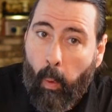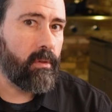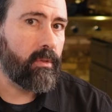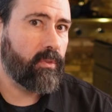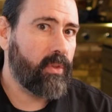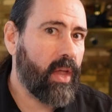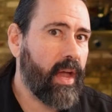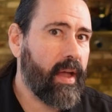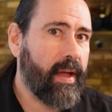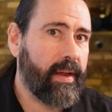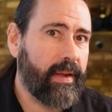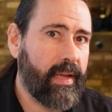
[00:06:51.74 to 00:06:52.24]

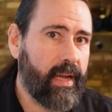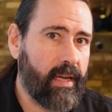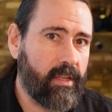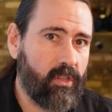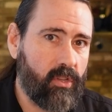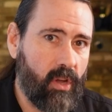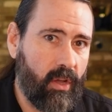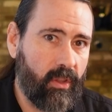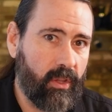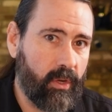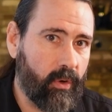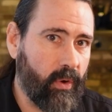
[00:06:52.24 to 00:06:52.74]
That has
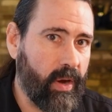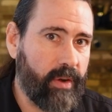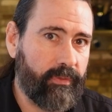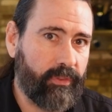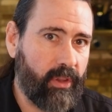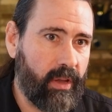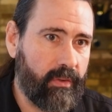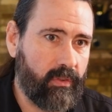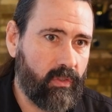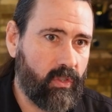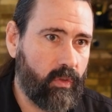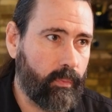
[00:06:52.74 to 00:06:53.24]
all the great
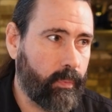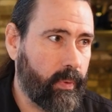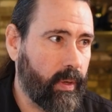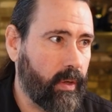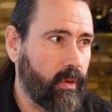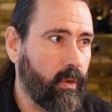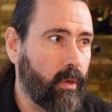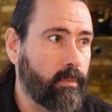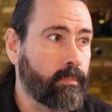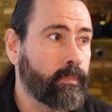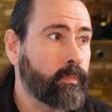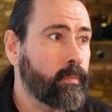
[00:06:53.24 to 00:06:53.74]
flavors of
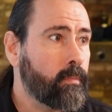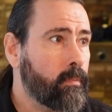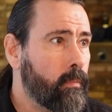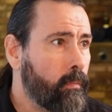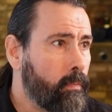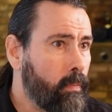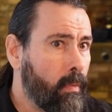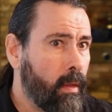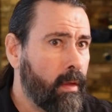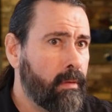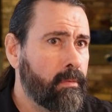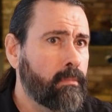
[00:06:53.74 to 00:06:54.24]
pickle.
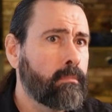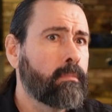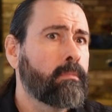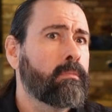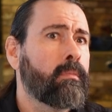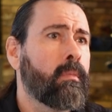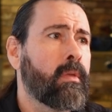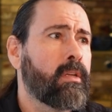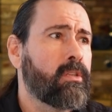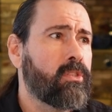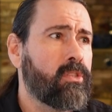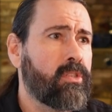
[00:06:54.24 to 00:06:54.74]

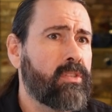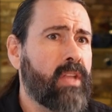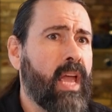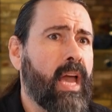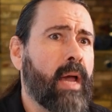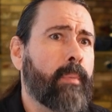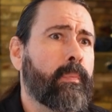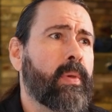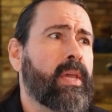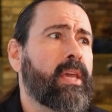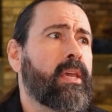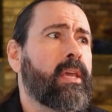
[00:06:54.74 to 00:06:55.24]

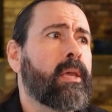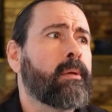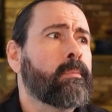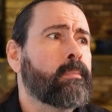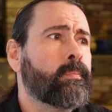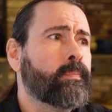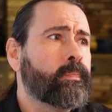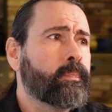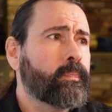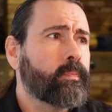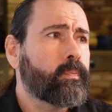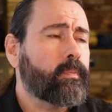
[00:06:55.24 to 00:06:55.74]
Snappy,
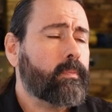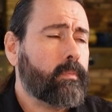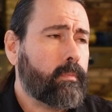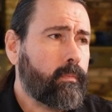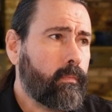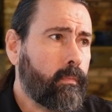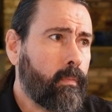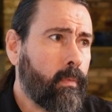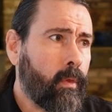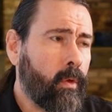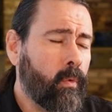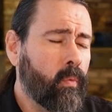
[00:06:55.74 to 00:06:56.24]

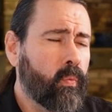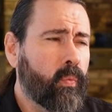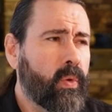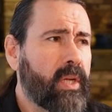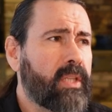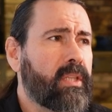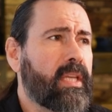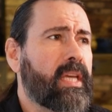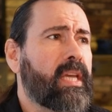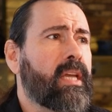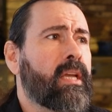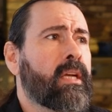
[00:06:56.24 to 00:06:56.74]

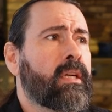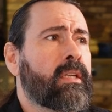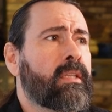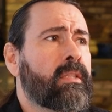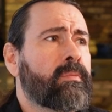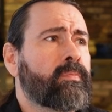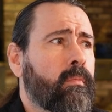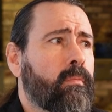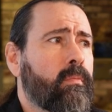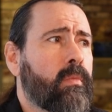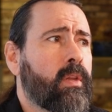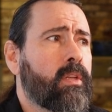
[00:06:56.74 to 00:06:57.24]
really
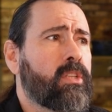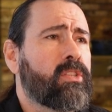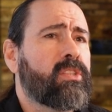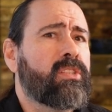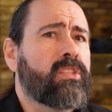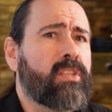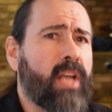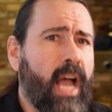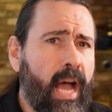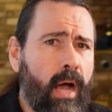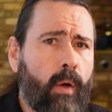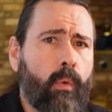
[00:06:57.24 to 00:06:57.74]

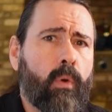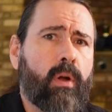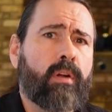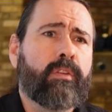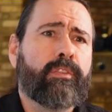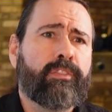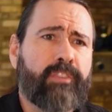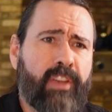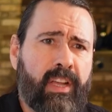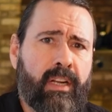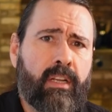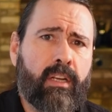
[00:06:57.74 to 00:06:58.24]
sour
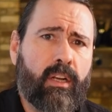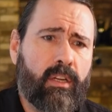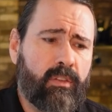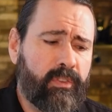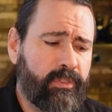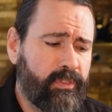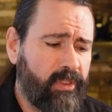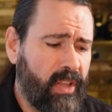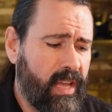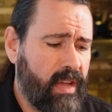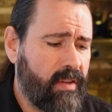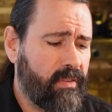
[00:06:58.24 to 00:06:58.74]
vinegar
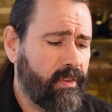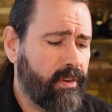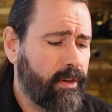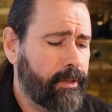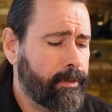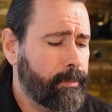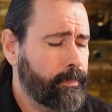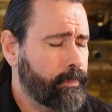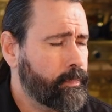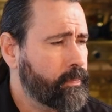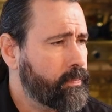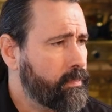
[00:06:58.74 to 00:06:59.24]

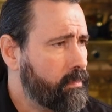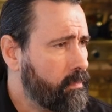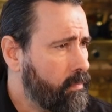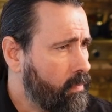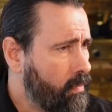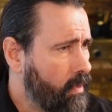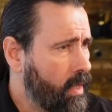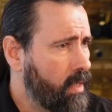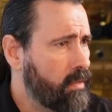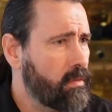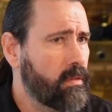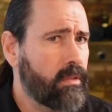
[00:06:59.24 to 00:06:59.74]
flavor,
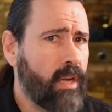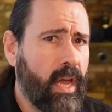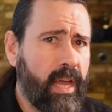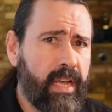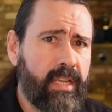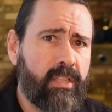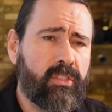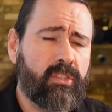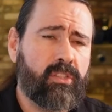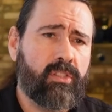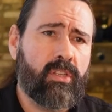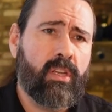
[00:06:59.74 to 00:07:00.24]

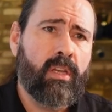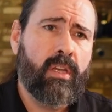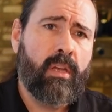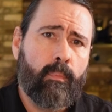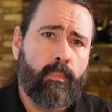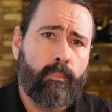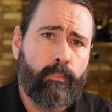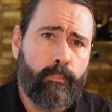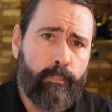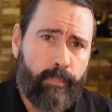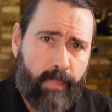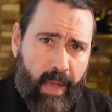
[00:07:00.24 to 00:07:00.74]
nice
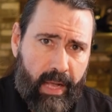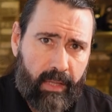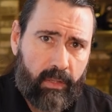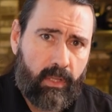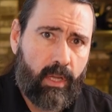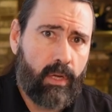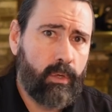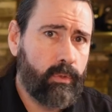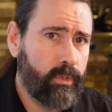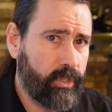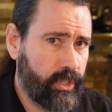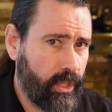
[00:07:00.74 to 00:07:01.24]

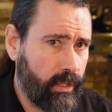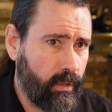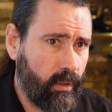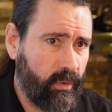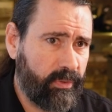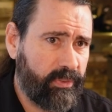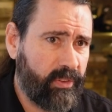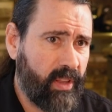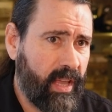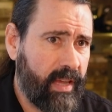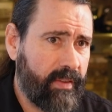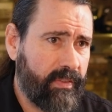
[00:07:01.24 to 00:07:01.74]
mellow dill
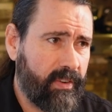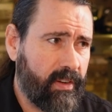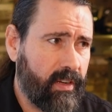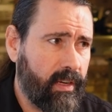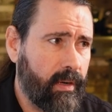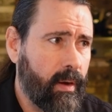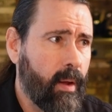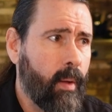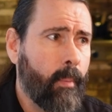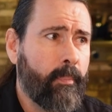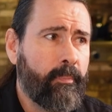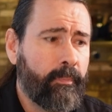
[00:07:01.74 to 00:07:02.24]

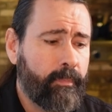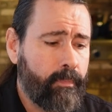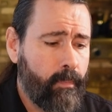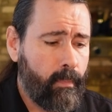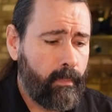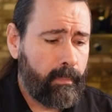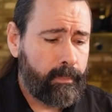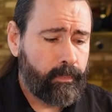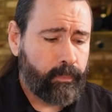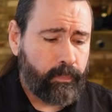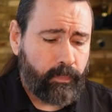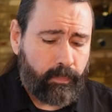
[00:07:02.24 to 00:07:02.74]
flavor,
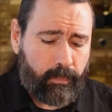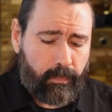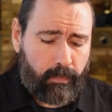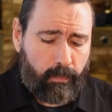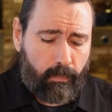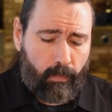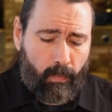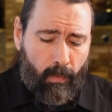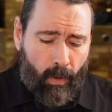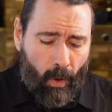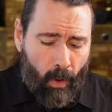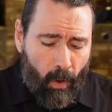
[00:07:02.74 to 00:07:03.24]

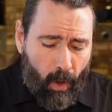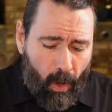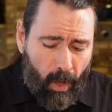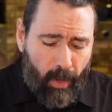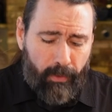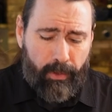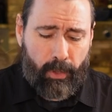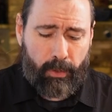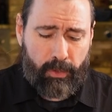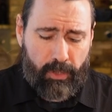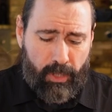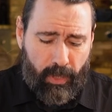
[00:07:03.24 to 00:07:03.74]
all
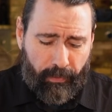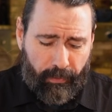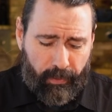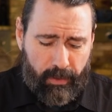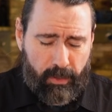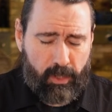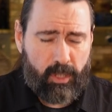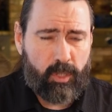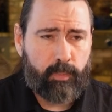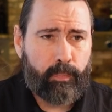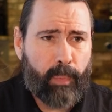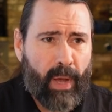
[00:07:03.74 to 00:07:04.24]
those different
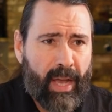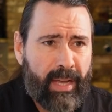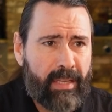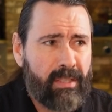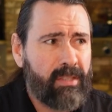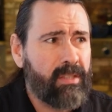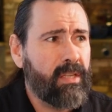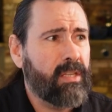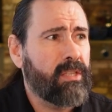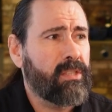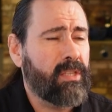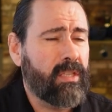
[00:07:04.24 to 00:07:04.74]

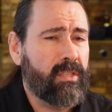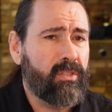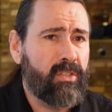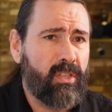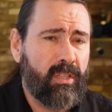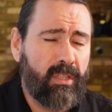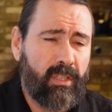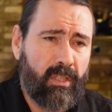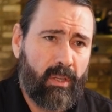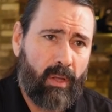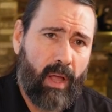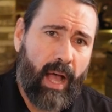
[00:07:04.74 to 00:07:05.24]
spices. It's a
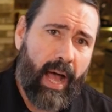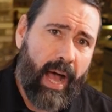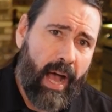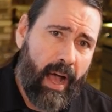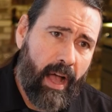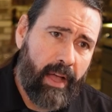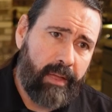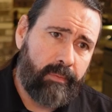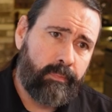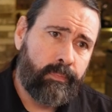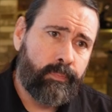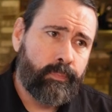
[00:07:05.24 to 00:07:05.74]
little
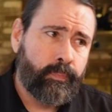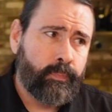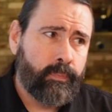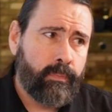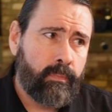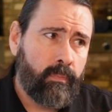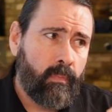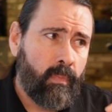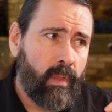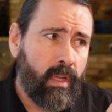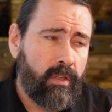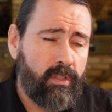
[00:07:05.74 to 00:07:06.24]
hot.
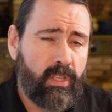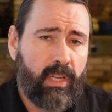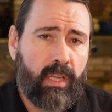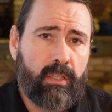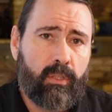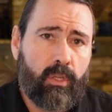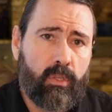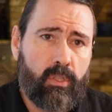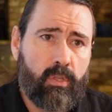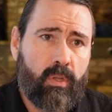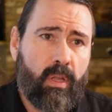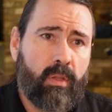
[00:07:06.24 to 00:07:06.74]
It's got
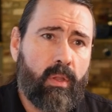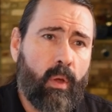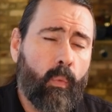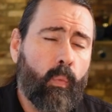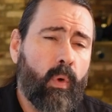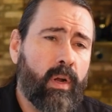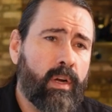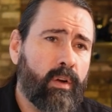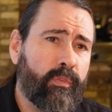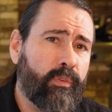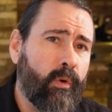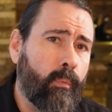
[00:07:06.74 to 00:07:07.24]
the
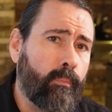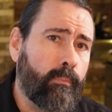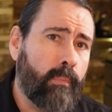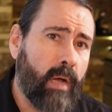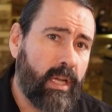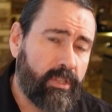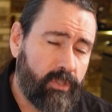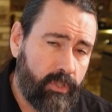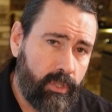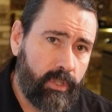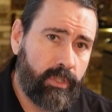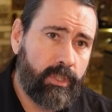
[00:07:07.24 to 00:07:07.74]
wonderful
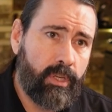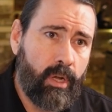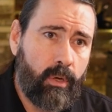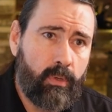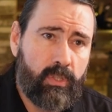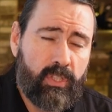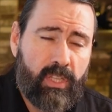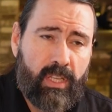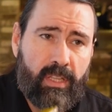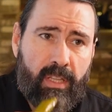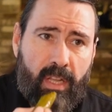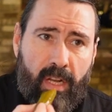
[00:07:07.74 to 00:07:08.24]
mustard
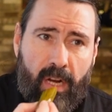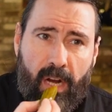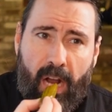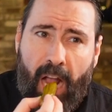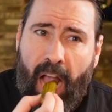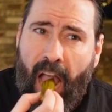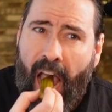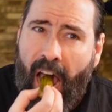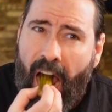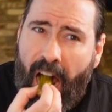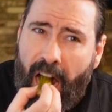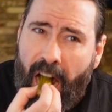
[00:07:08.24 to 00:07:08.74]
notes in there.